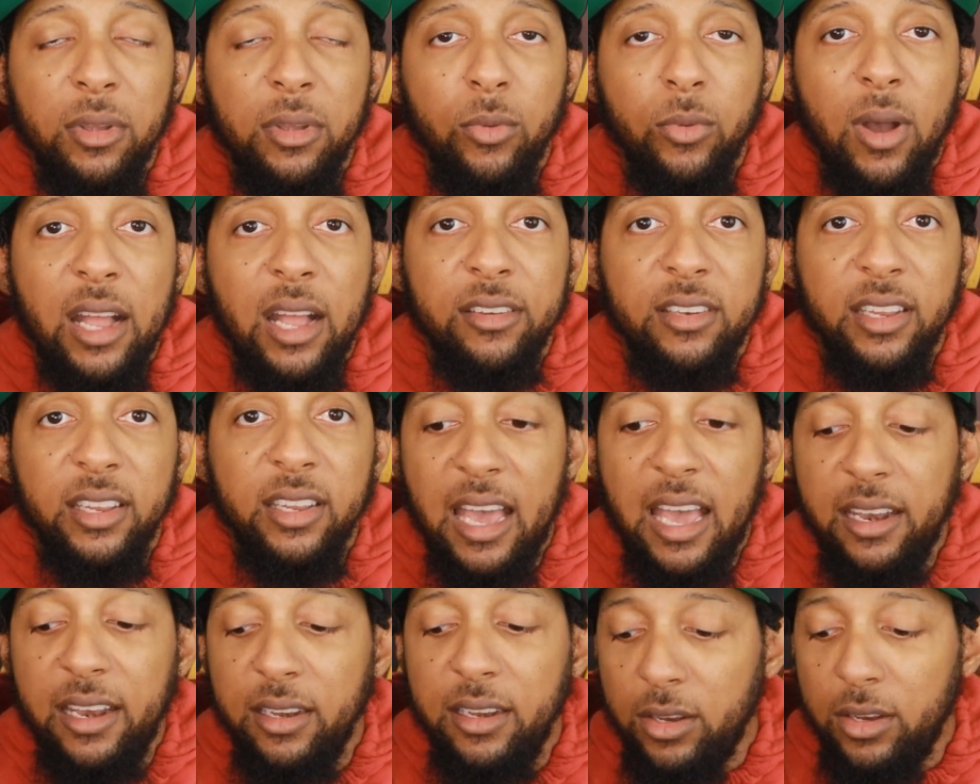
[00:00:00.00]
Is Washington
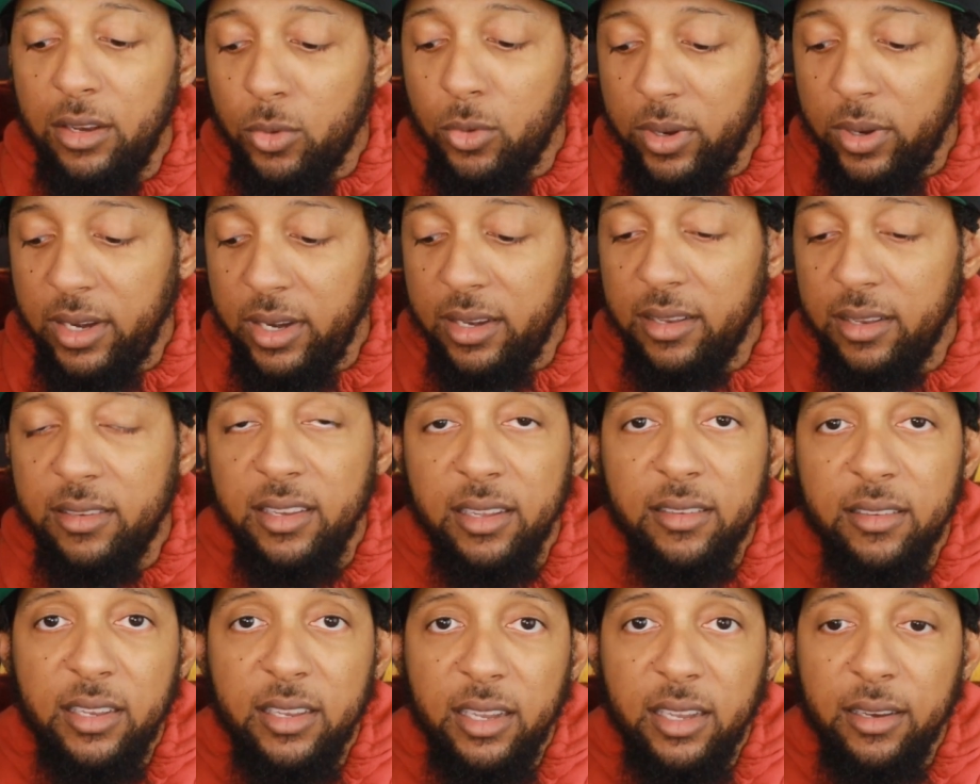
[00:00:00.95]
got it done twenty to
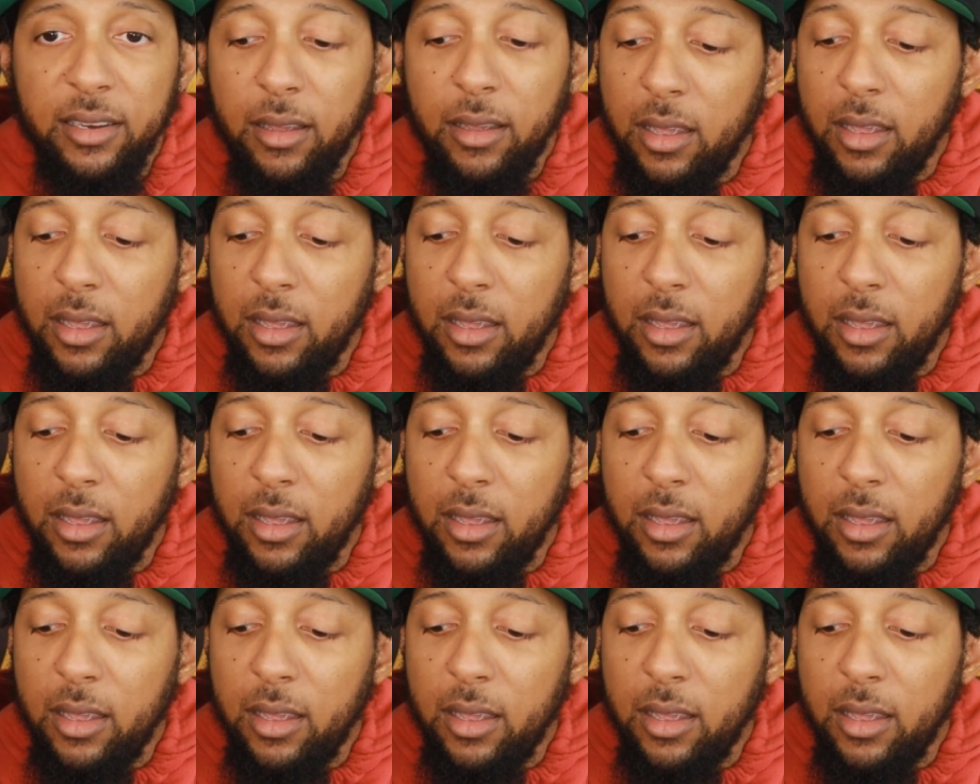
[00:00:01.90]
sixteen.